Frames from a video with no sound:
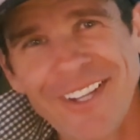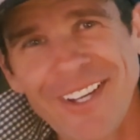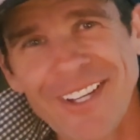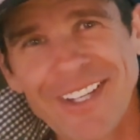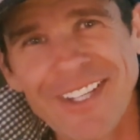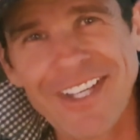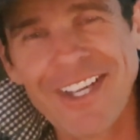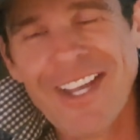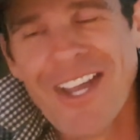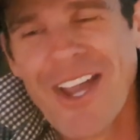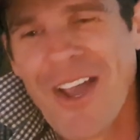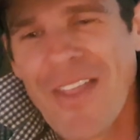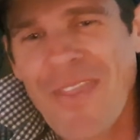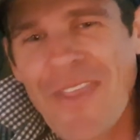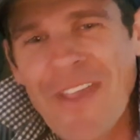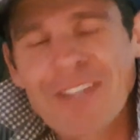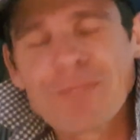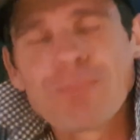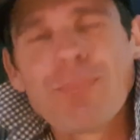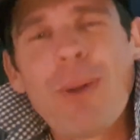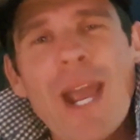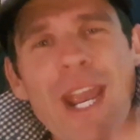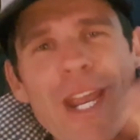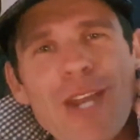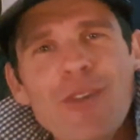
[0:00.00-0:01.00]
like, that's
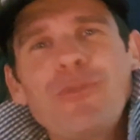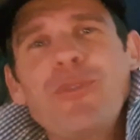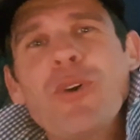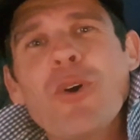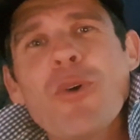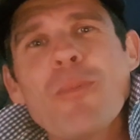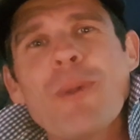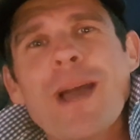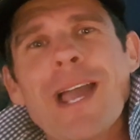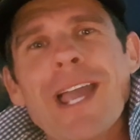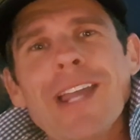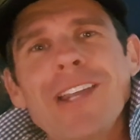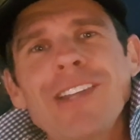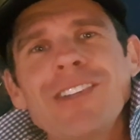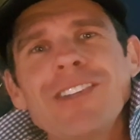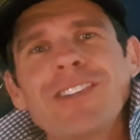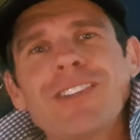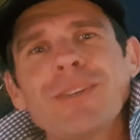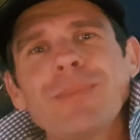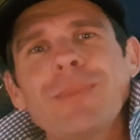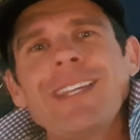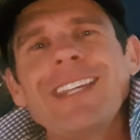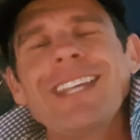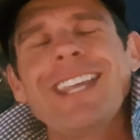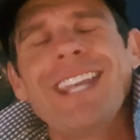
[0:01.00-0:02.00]
painful, man.
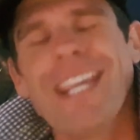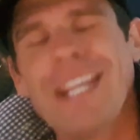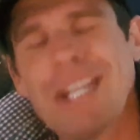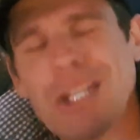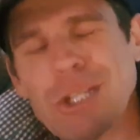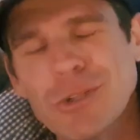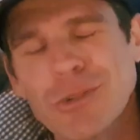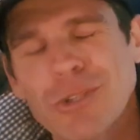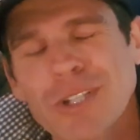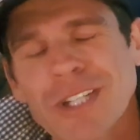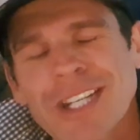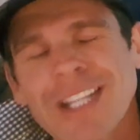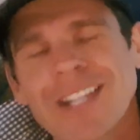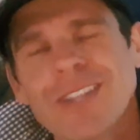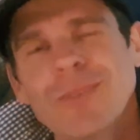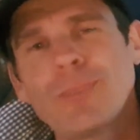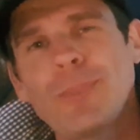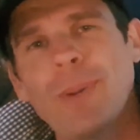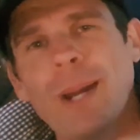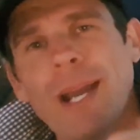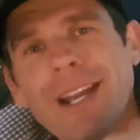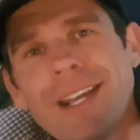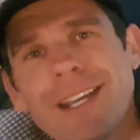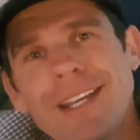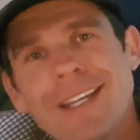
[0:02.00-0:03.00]
To be ignorant is
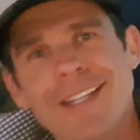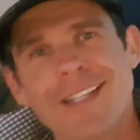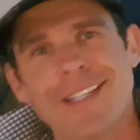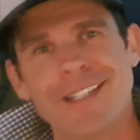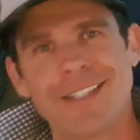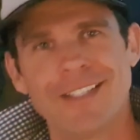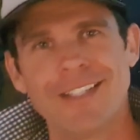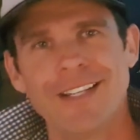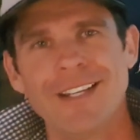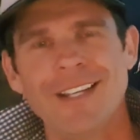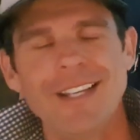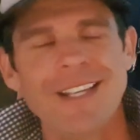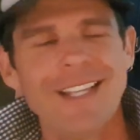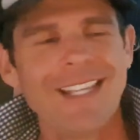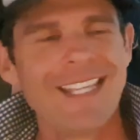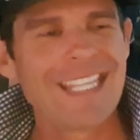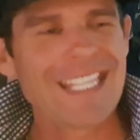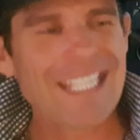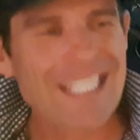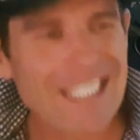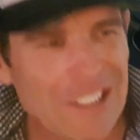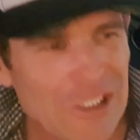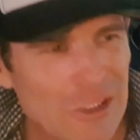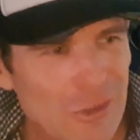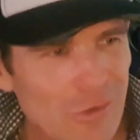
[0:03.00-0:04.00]
pain
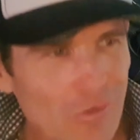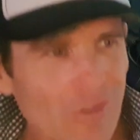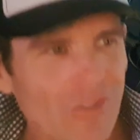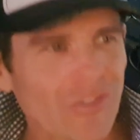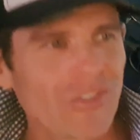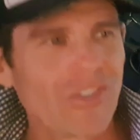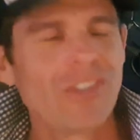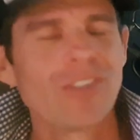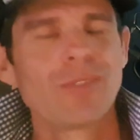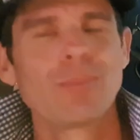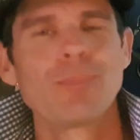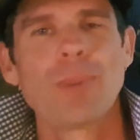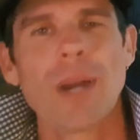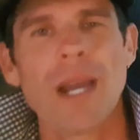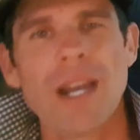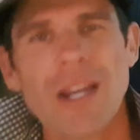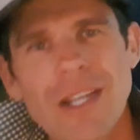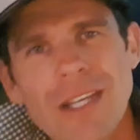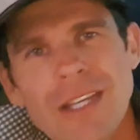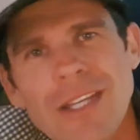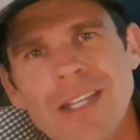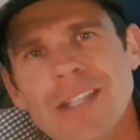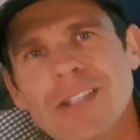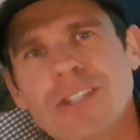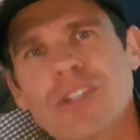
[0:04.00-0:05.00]
ignorance is
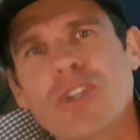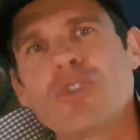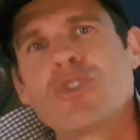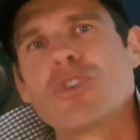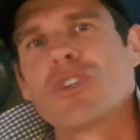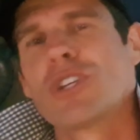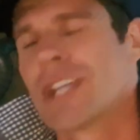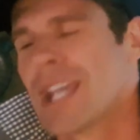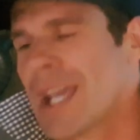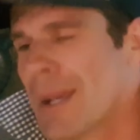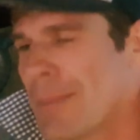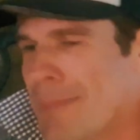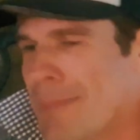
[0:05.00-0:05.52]
pain because you get